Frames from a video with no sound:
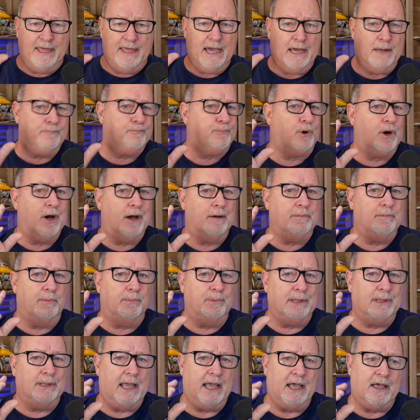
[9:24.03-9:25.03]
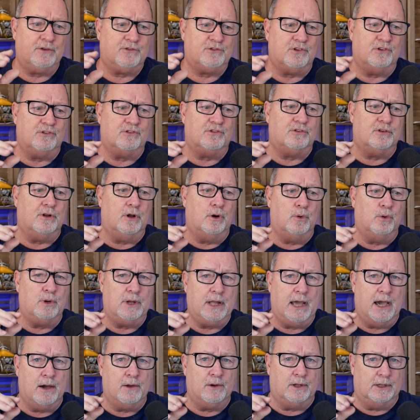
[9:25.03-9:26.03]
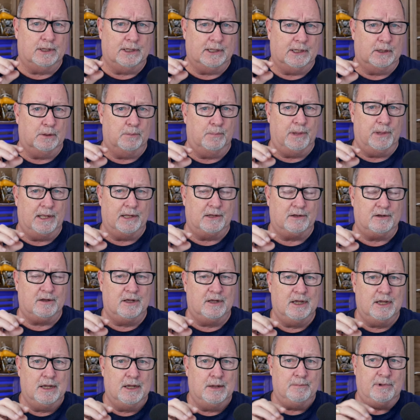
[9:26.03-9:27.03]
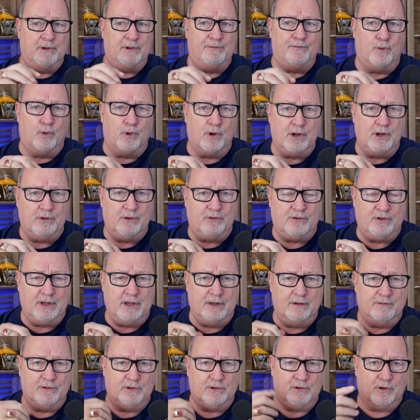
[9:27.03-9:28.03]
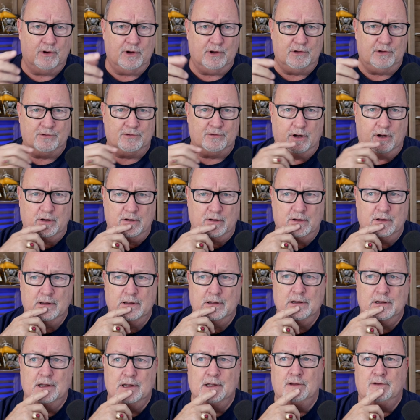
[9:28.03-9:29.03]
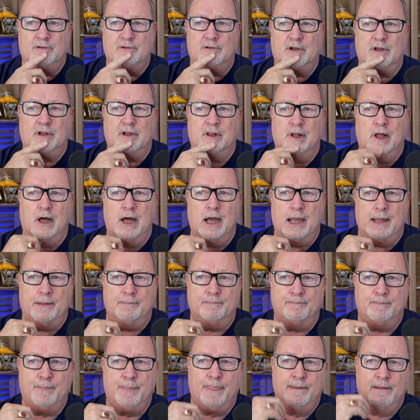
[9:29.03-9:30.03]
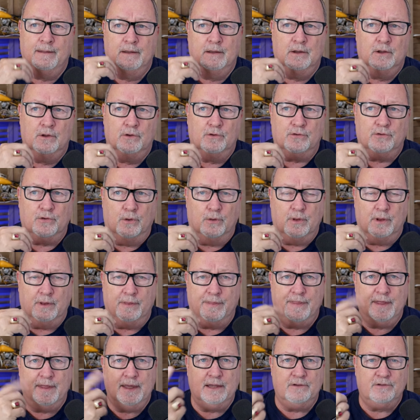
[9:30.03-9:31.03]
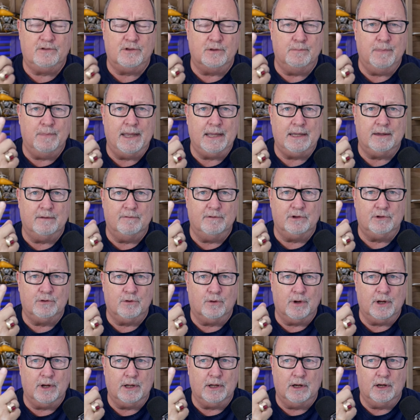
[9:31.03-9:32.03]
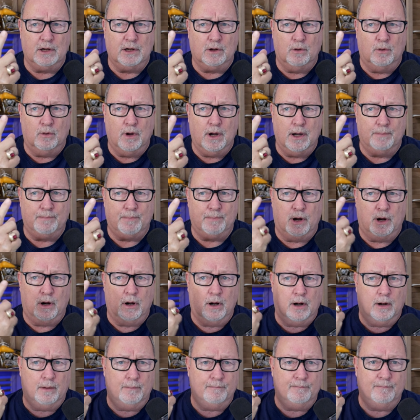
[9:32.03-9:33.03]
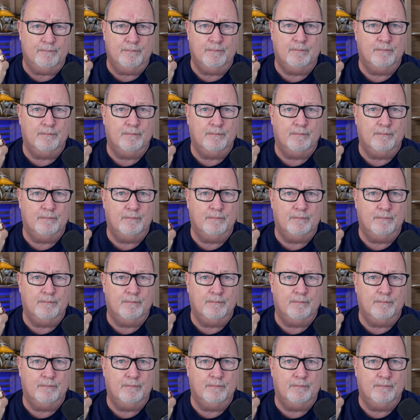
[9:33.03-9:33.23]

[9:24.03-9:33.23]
that probably has to slow down a little bit before you see inventory start to climb. So the things that make inventory going to go up are